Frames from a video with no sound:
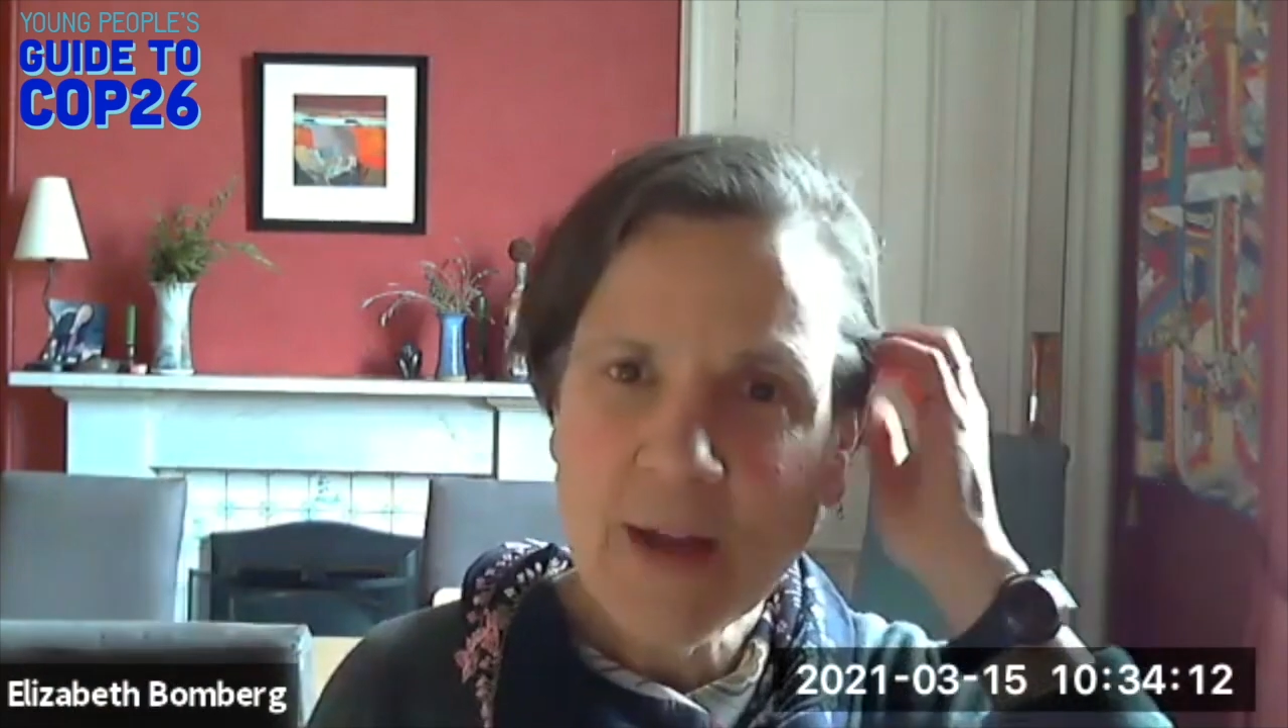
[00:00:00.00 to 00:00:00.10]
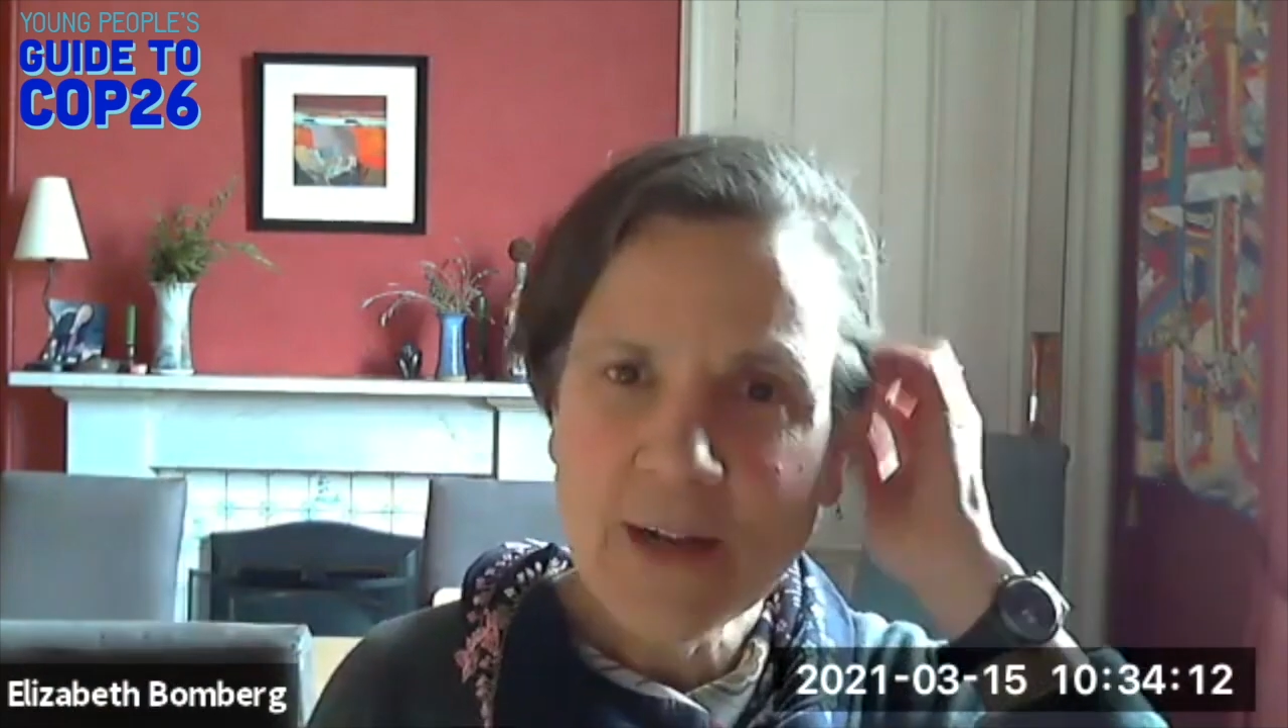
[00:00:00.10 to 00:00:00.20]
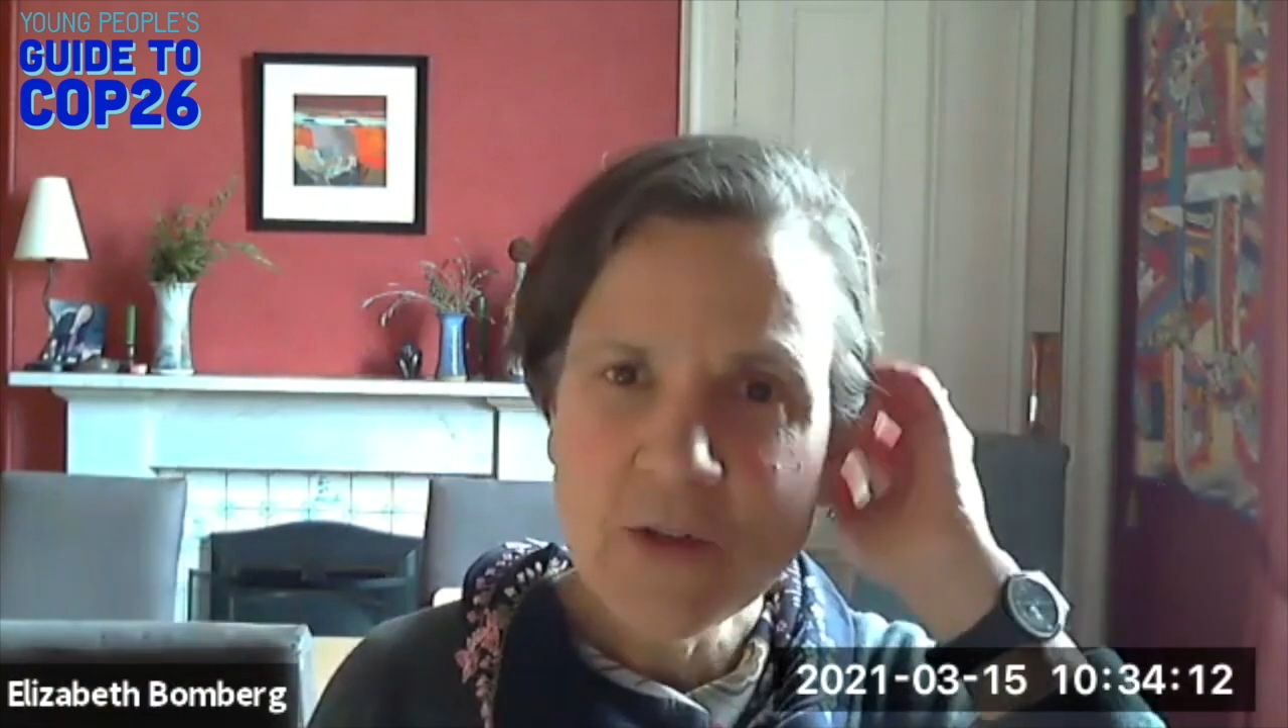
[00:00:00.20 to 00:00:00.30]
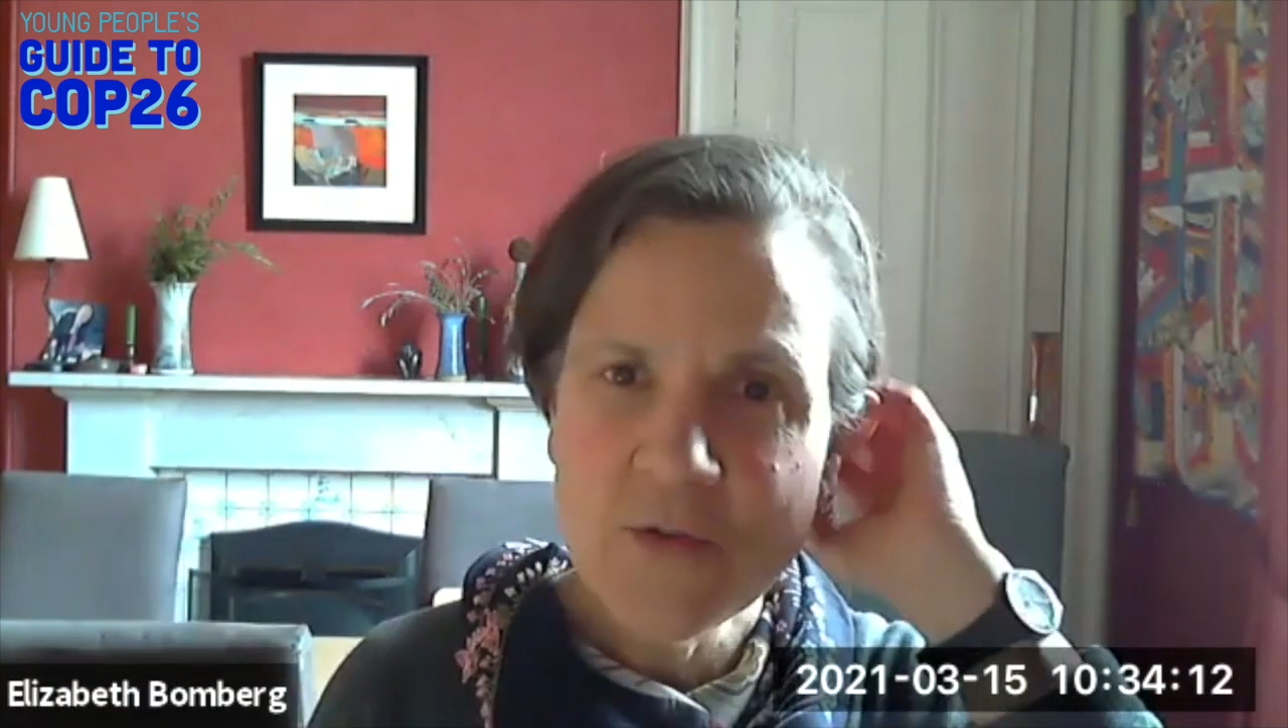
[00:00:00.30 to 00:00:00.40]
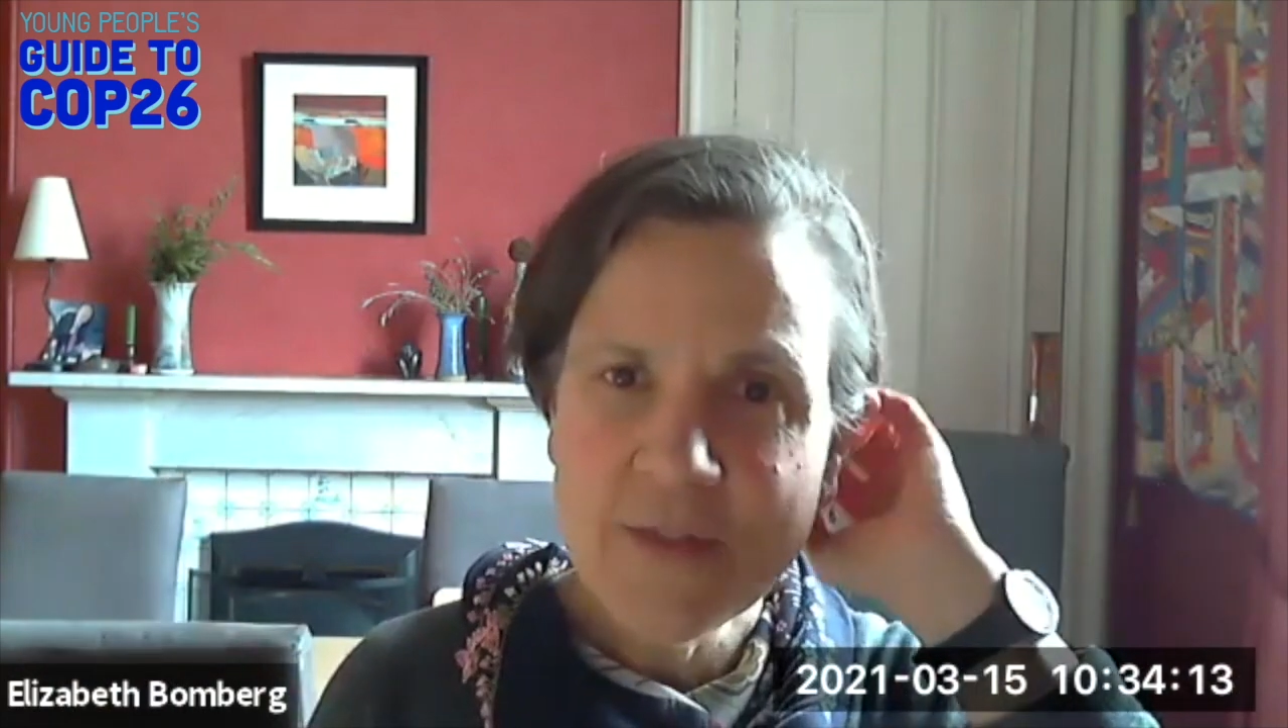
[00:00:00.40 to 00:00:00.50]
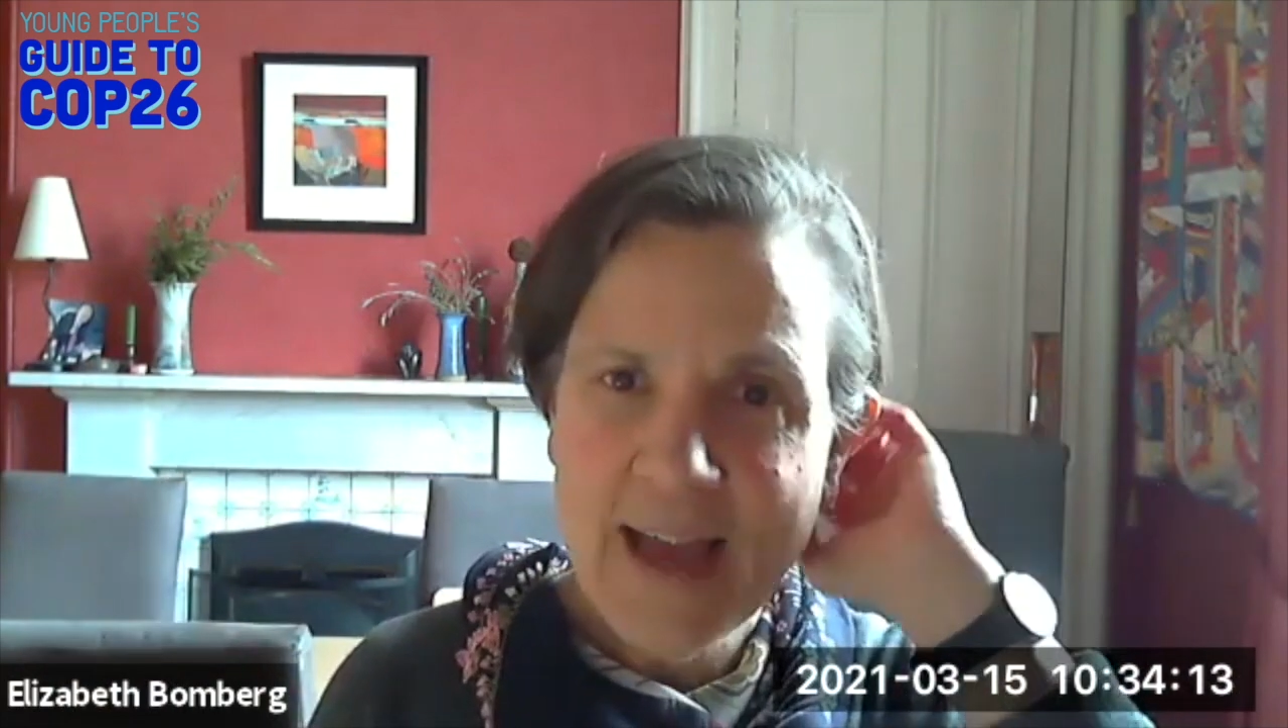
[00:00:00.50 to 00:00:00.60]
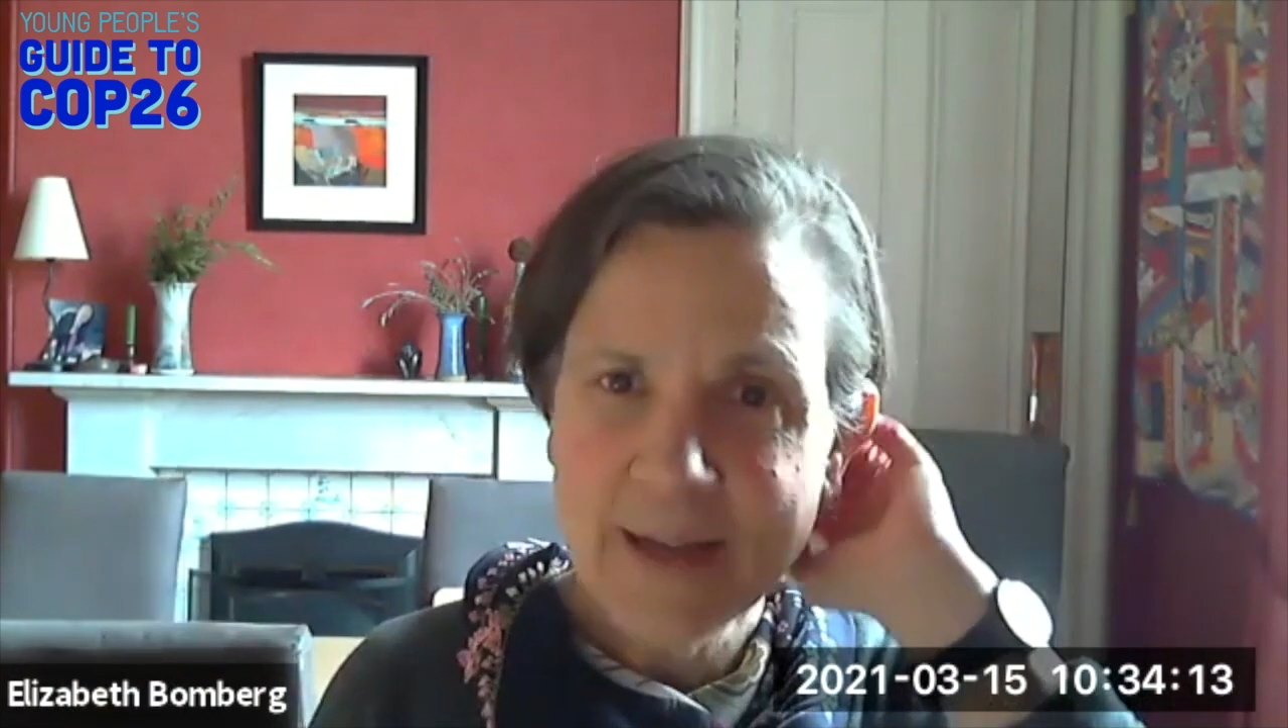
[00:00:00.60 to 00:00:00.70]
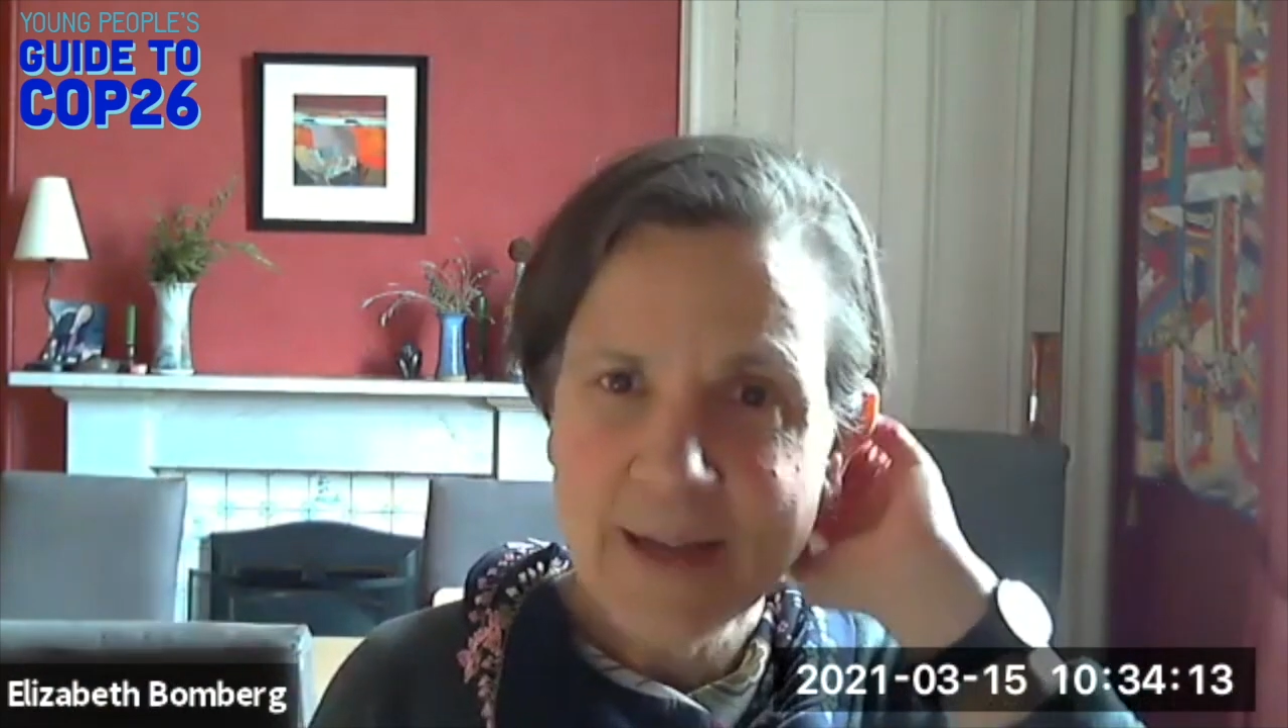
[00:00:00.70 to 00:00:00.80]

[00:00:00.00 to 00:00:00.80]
to do that.